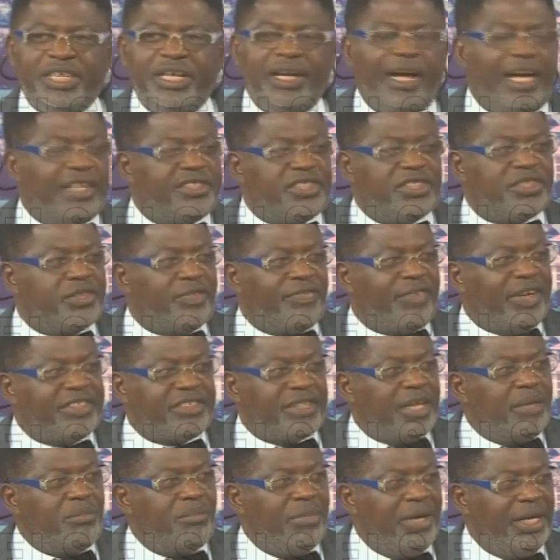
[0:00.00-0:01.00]
state houses of
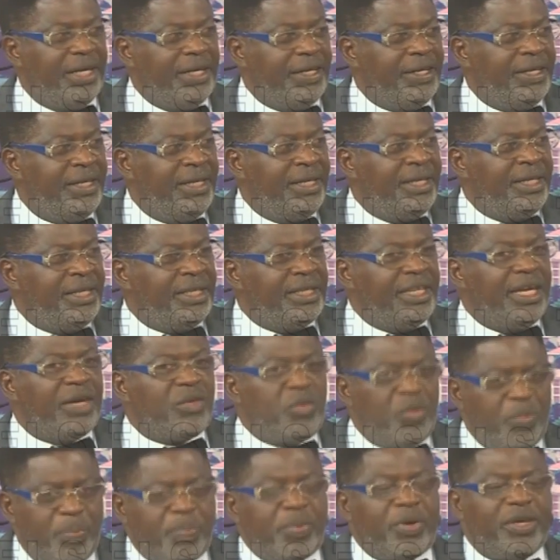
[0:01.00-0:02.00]
assembly. They
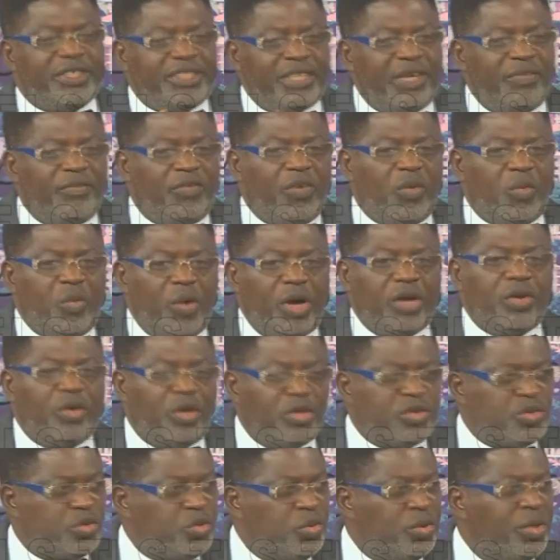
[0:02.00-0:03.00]
could present for one
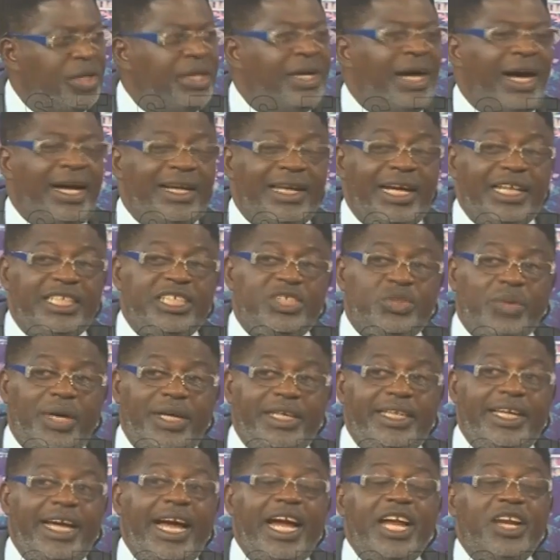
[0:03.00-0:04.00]
or two. And that is
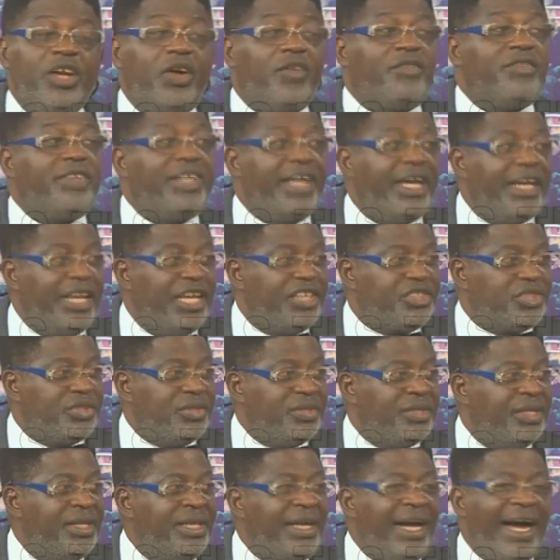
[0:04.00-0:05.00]
why at the end of the
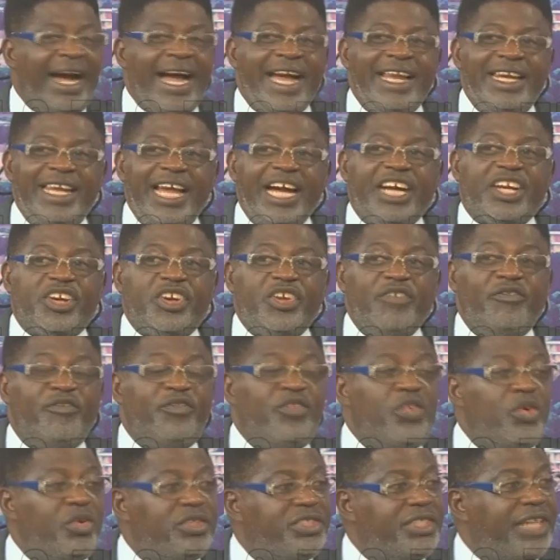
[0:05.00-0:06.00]
election, I N E C
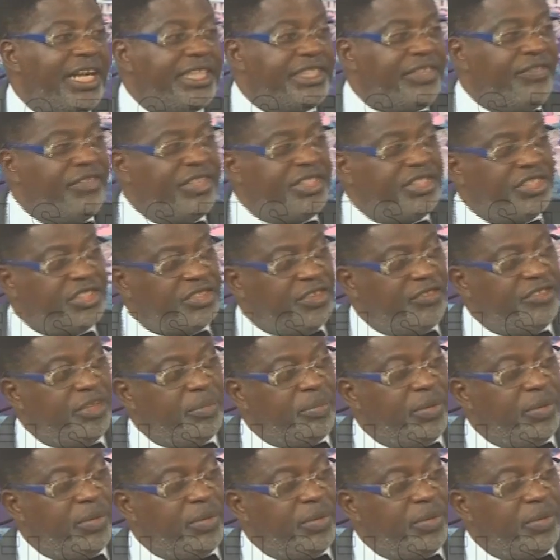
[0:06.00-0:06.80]
reviews the activities of